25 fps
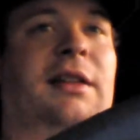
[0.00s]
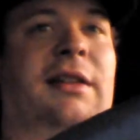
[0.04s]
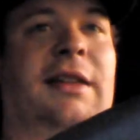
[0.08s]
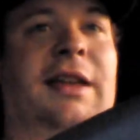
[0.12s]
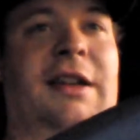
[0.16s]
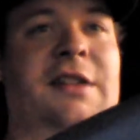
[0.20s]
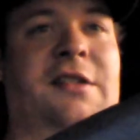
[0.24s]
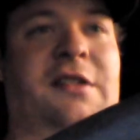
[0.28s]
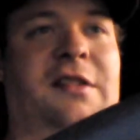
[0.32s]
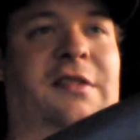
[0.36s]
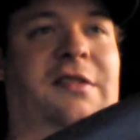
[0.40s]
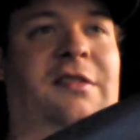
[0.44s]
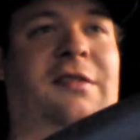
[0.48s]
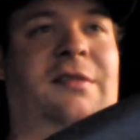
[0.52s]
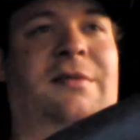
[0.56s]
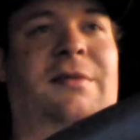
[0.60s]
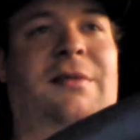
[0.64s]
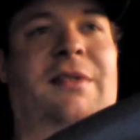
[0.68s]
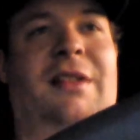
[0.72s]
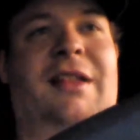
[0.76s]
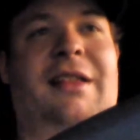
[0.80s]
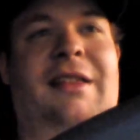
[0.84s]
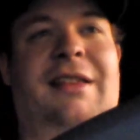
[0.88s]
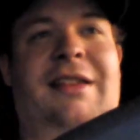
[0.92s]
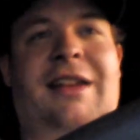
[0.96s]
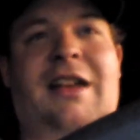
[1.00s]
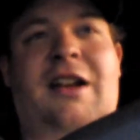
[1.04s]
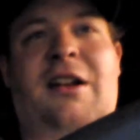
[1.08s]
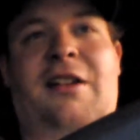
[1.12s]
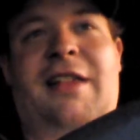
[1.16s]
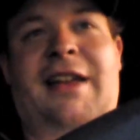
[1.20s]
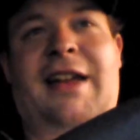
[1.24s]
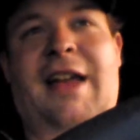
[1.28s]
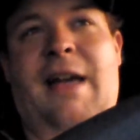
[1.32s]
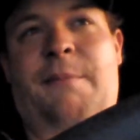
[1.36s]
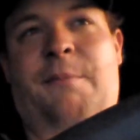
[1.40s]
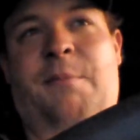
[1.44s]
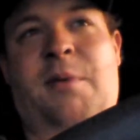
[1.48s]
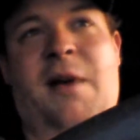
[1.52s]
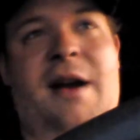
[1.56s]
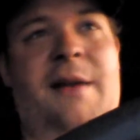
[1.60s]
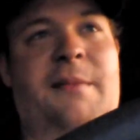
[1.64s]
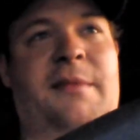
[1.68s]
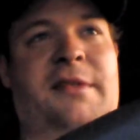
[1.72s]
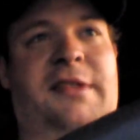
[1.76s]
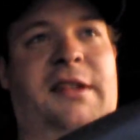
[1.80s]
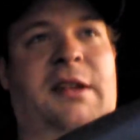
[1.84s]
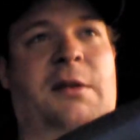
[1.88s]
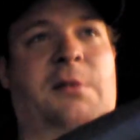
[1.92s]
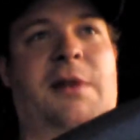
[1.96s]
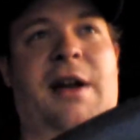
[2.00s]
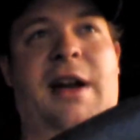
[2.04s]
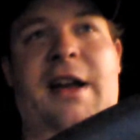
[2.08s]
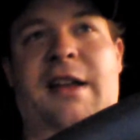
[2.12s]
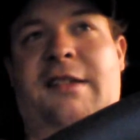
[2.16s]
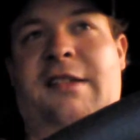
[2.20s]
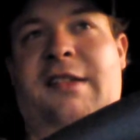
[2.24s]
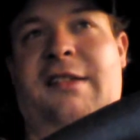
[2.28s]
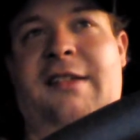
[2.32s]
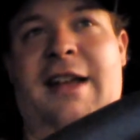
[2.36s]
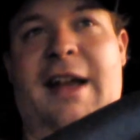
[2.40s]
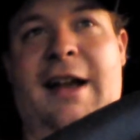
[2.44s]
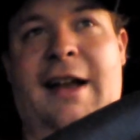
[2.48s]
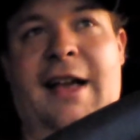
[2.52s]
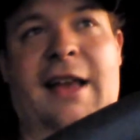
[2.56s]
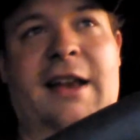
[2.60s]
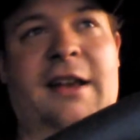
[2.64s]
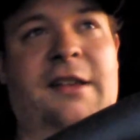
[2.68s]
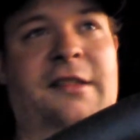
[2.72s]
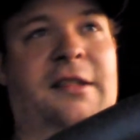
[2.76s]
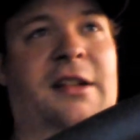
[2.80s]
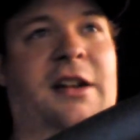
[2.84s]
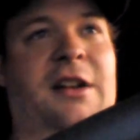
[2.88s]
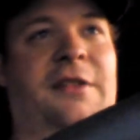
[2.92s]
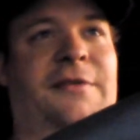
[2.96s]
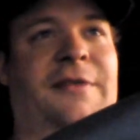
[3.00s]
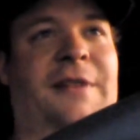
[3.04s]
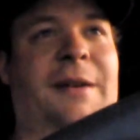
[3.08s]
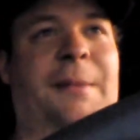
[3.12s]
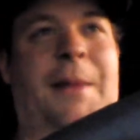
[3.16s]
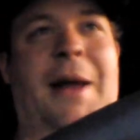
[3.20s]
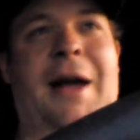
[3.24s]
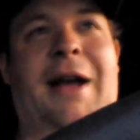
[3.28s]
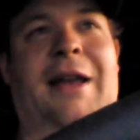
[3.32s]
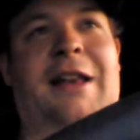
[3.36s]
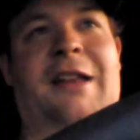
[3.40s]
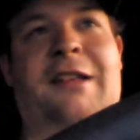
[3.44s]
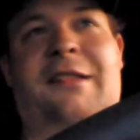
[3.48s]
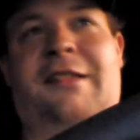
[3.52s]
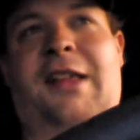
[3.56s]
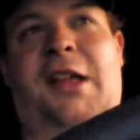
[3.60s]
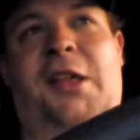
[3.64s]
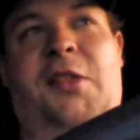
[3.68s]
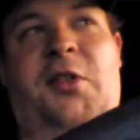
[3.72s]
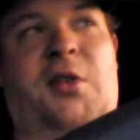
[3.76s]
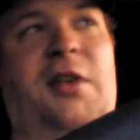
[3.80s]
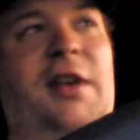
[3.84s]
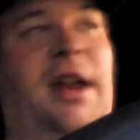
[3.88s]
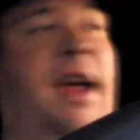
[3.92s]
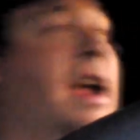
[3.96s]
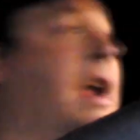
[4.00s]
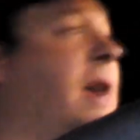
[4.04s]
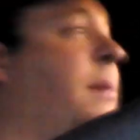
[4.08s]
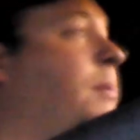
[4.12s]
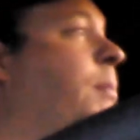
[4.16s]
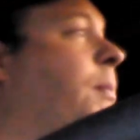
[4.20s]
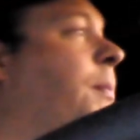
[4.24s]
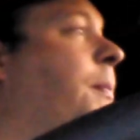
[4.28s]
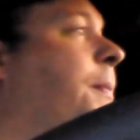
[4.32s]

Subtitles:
They just, they kept promising raises, that kind of stuff. I'm not going to say their name.